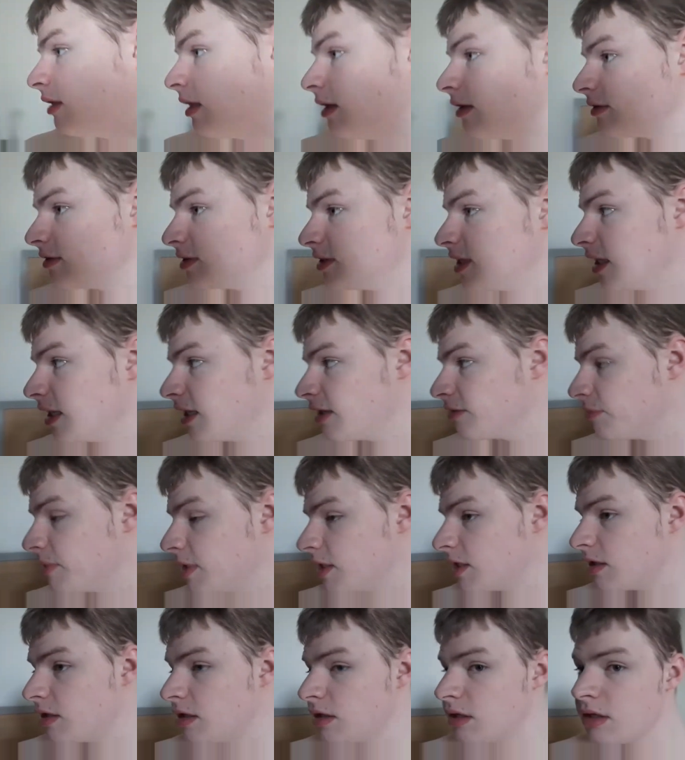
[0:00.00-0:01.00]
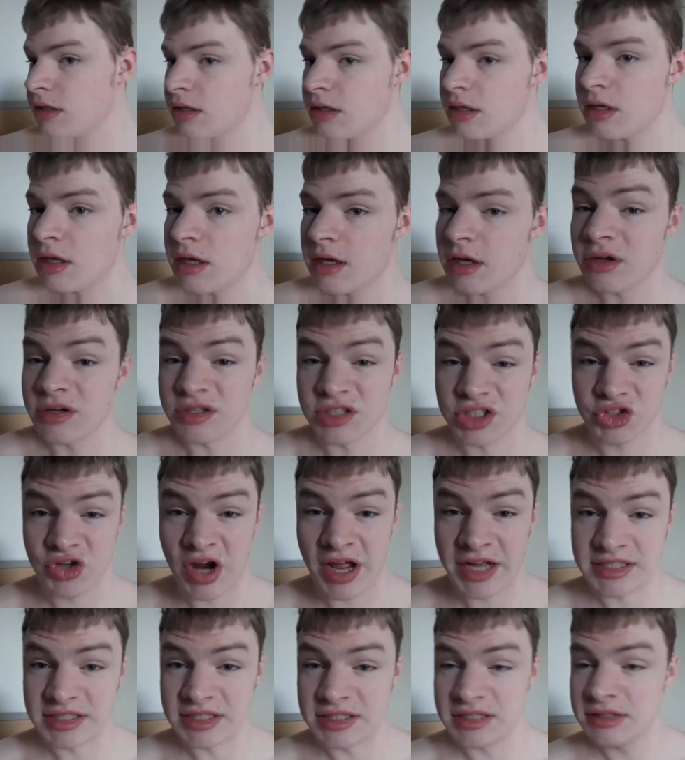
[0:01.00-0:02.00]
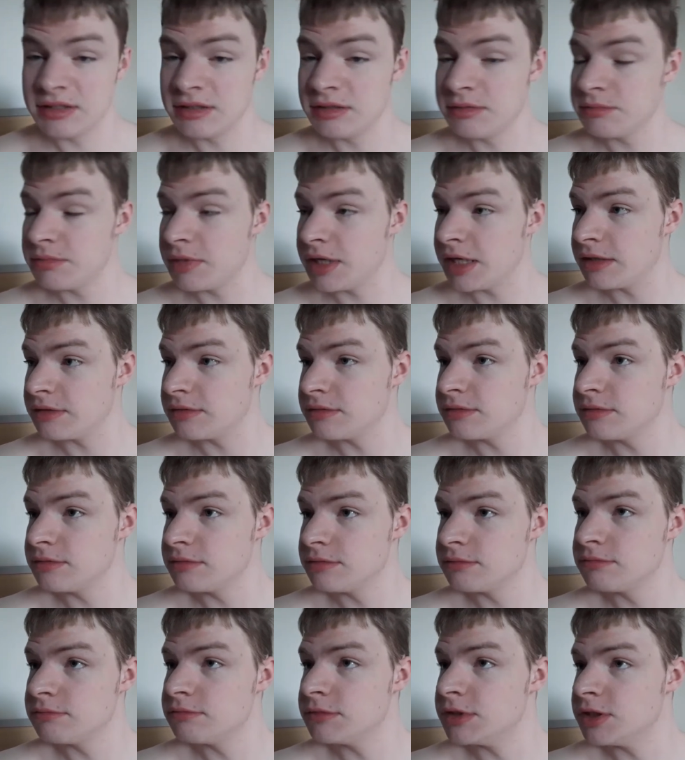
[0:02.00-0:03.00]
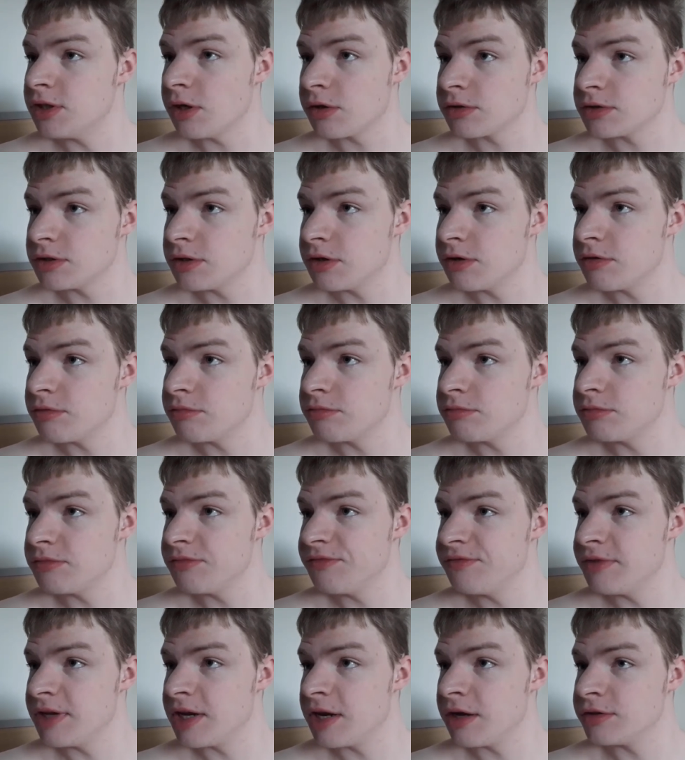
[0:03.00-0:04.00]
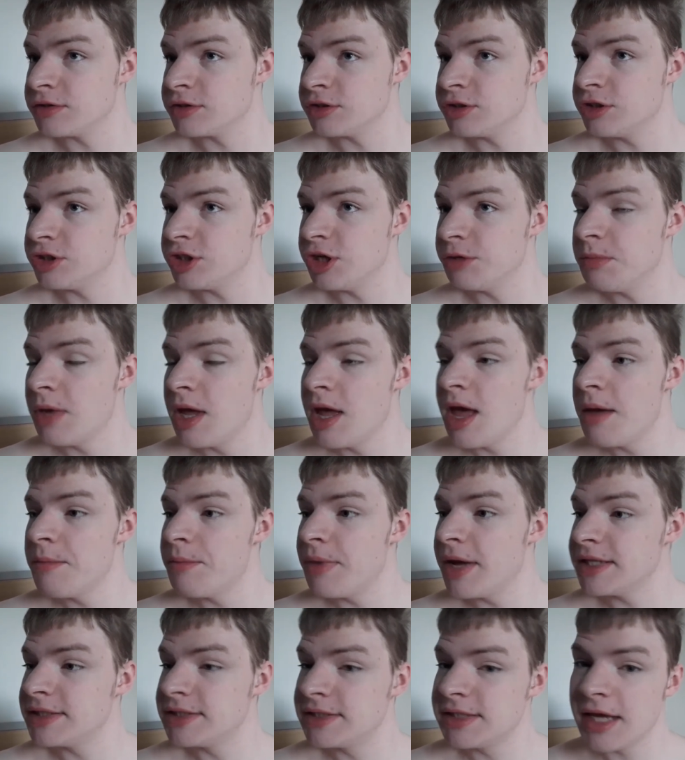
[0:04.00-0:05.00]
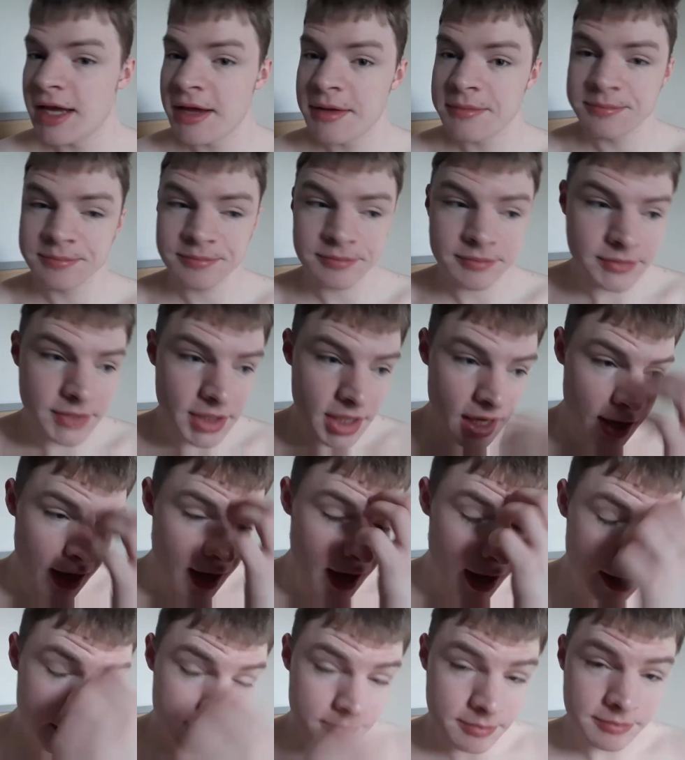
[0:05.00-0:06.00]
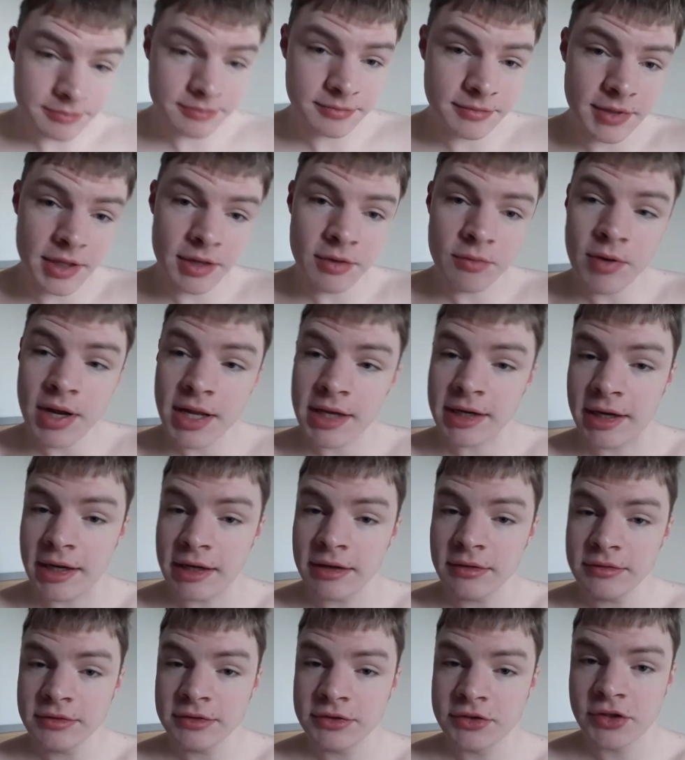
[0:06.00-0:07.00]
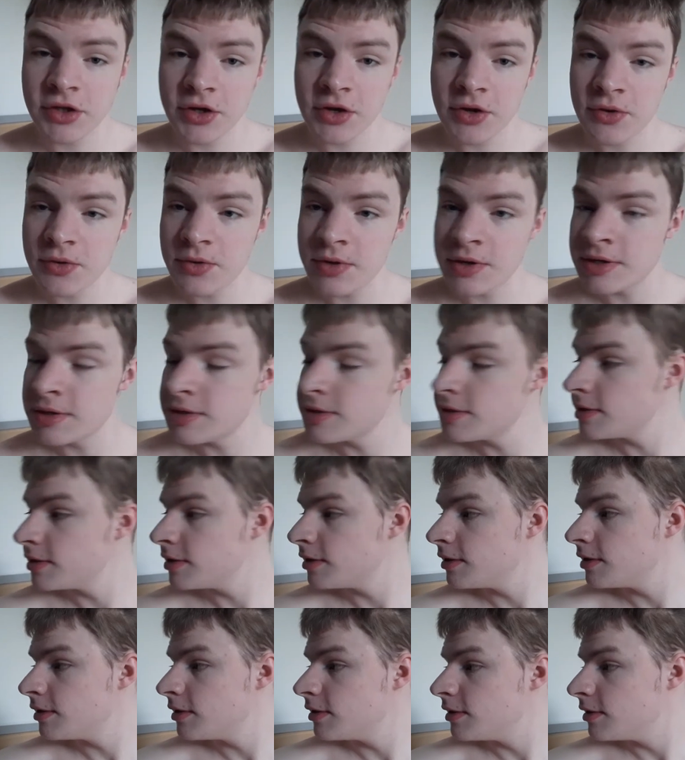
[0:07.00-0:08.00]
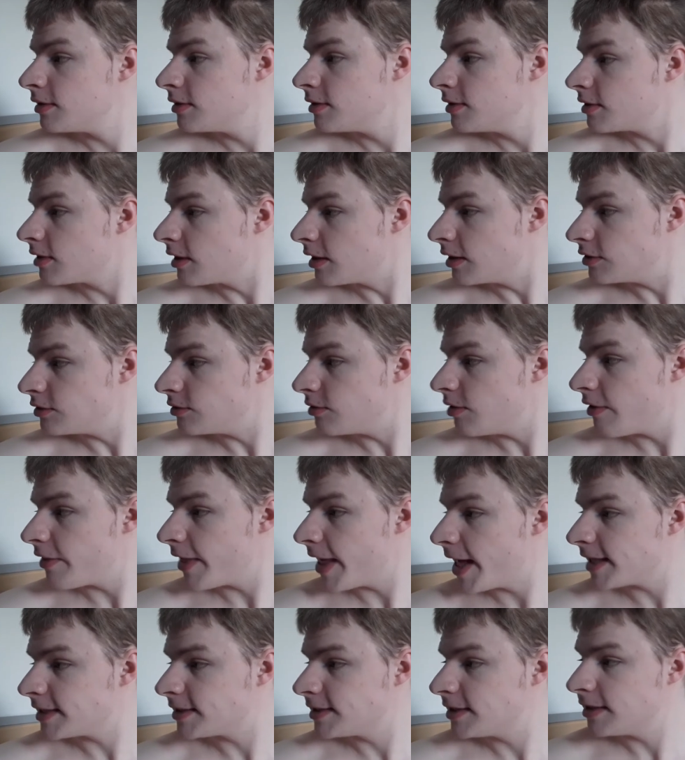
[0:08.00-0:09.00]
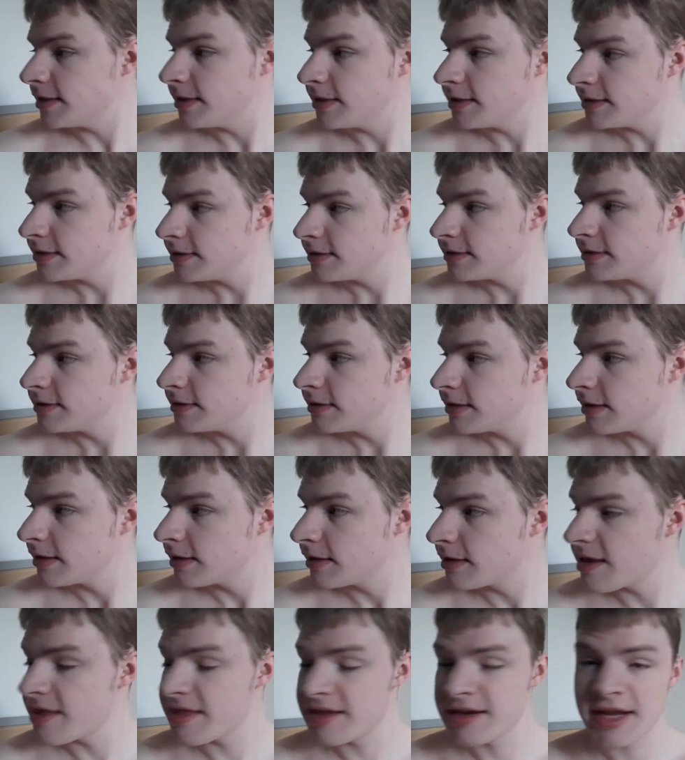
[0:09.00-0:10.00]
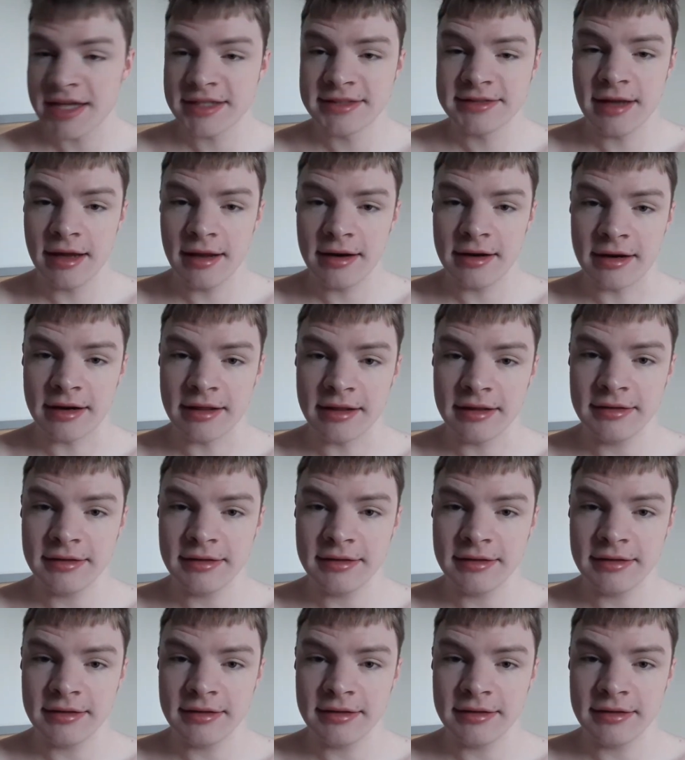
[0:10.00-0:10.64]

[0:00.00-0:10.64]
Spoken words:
That was silly of me. I got distracted by Doctor Who videos on YouTube. But I'm awake now, so I'm gonna do all that and get the day started, I